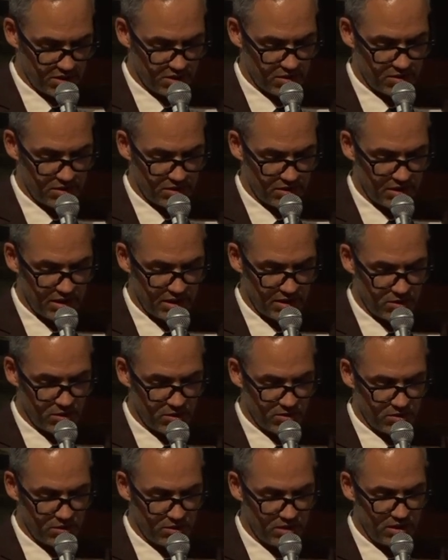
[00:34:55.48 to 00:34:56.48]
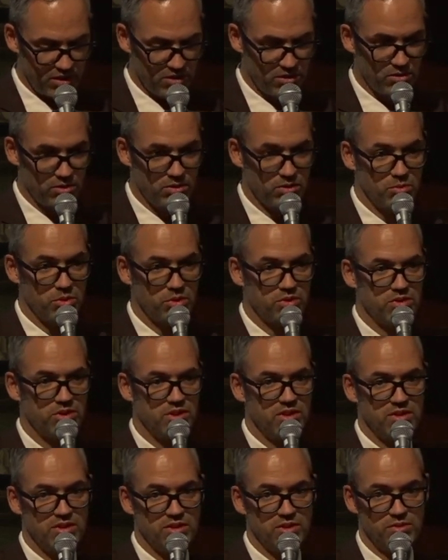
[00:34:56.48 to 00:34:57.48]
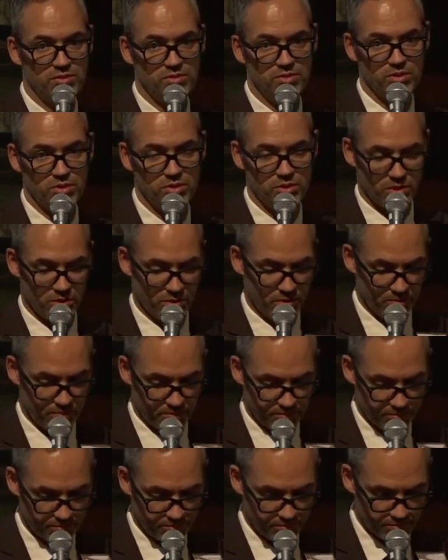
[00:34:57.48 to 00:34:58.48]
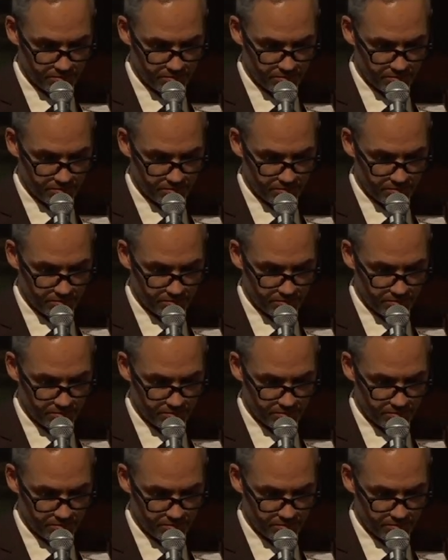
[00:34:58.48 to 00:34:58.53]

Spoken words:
action can also lead to opportunities for you.